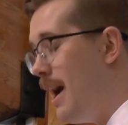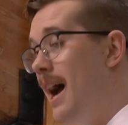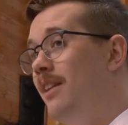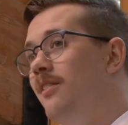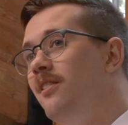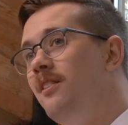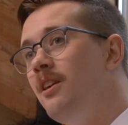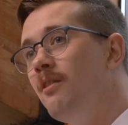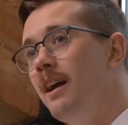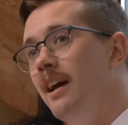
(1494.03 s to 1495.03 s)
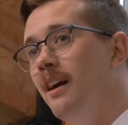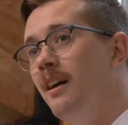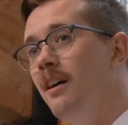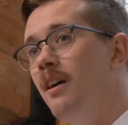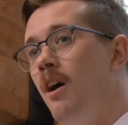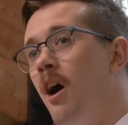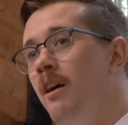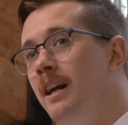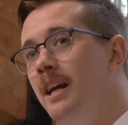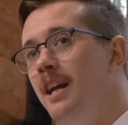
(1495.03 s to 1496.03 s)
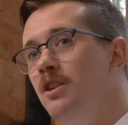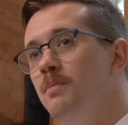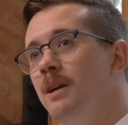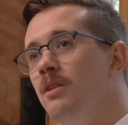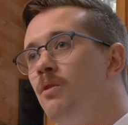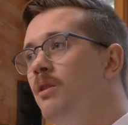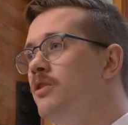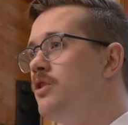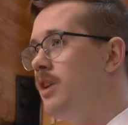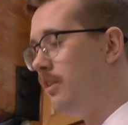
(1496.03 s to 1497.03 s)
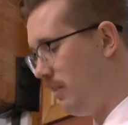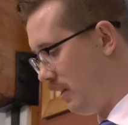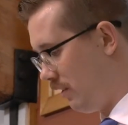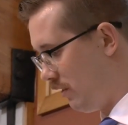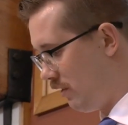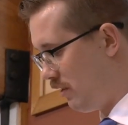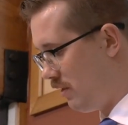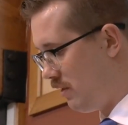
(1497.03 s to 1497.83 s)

and steering our engagement towards justice.